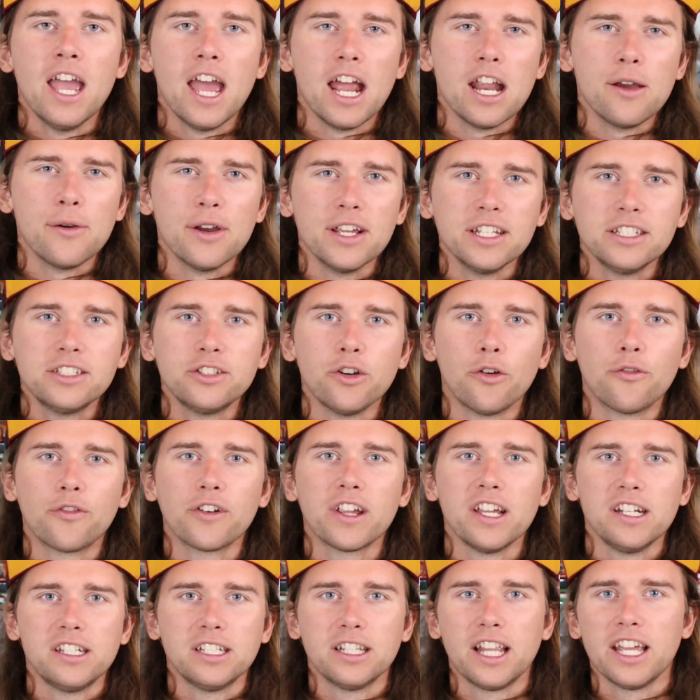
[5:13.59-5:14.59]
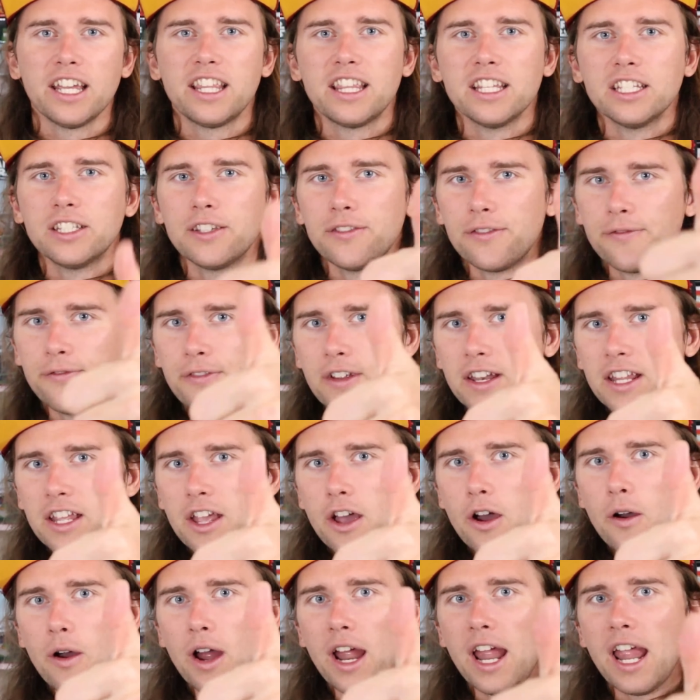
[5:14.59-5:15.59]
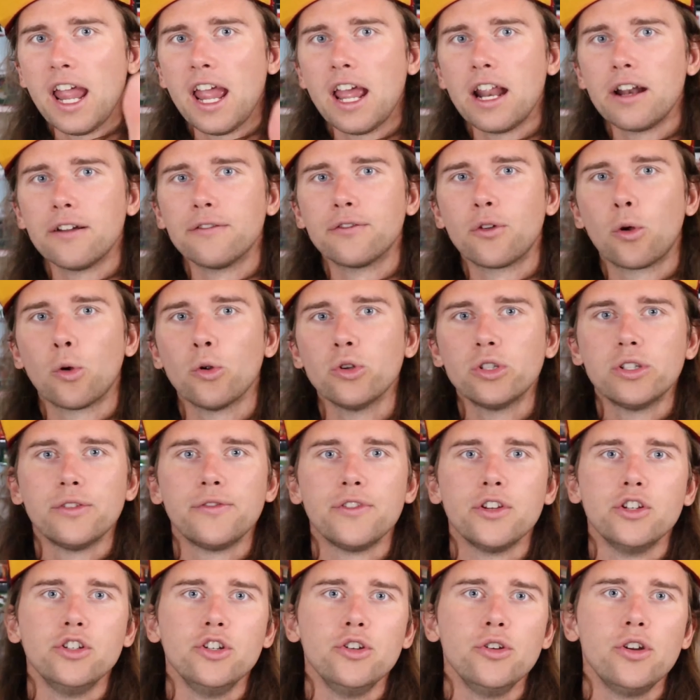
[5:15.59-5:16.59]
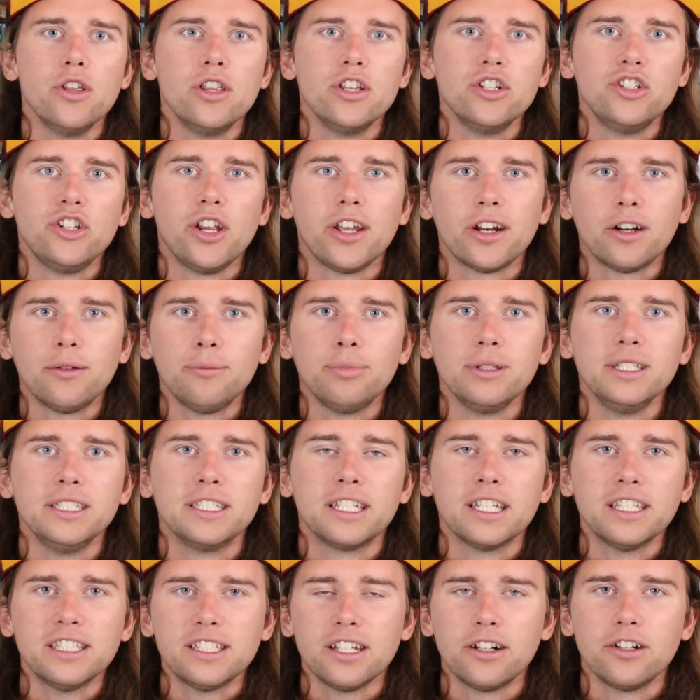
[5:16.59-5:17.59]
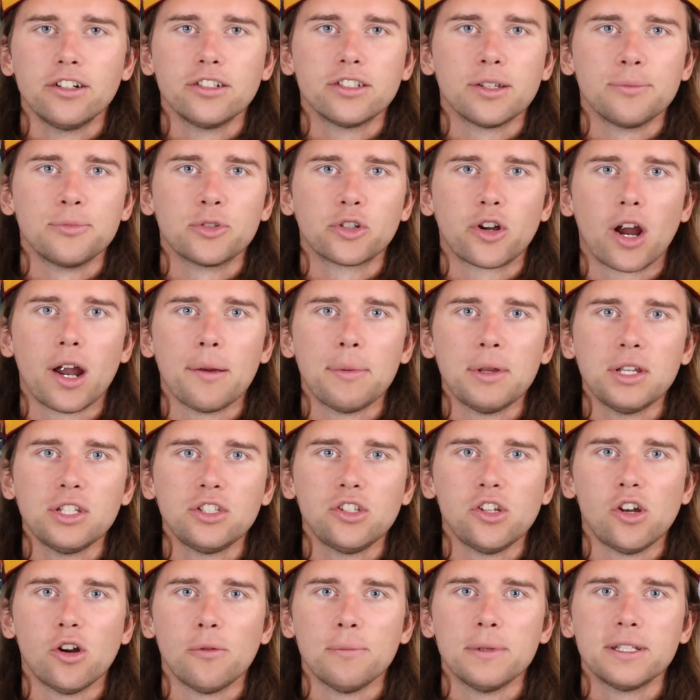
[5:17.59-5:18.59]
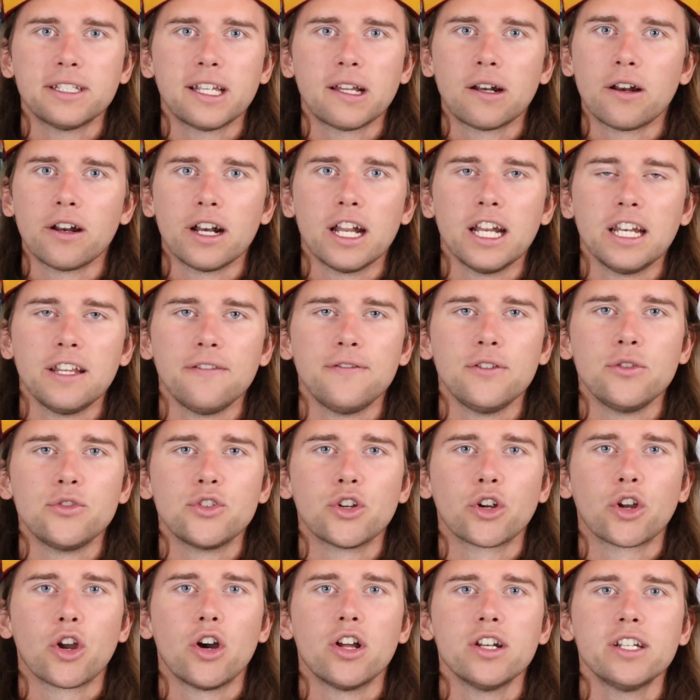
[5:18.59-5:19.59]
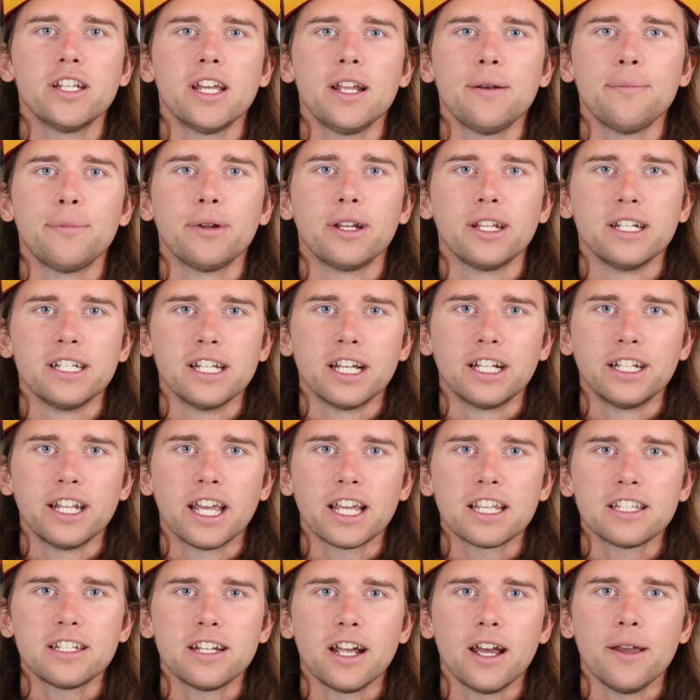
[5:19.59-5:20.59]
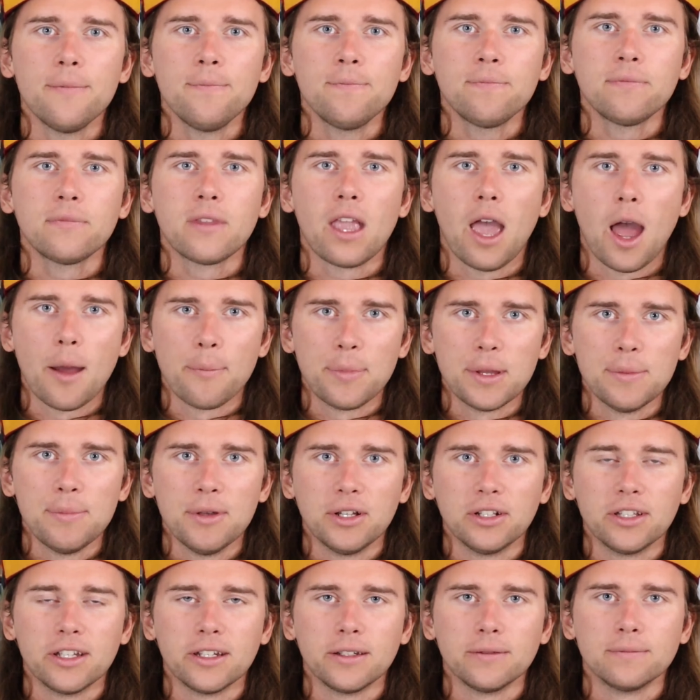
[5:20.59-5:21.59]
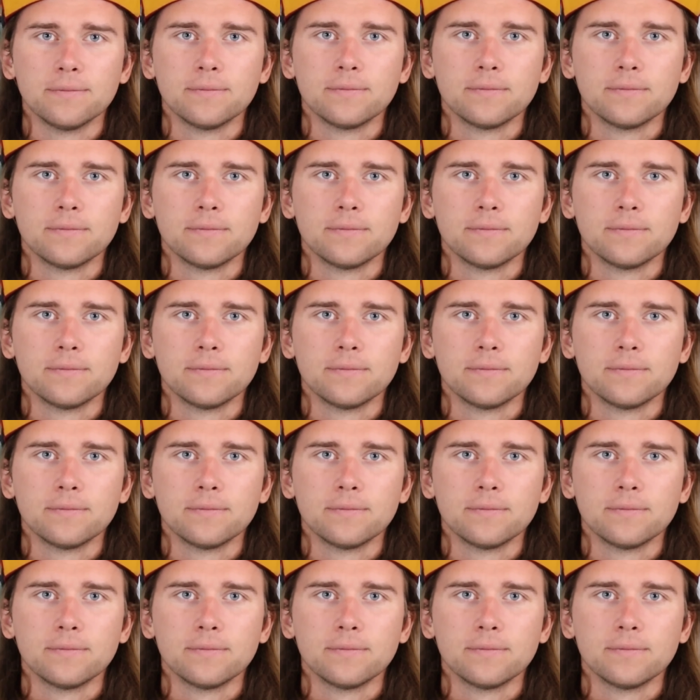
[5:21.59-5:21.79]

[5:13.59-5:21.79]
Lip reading: Anyways, don't forget to like this video, and of course, if you're new to the channel, please consider subscribing so you don't miss out on any future content. But until next time, happy building.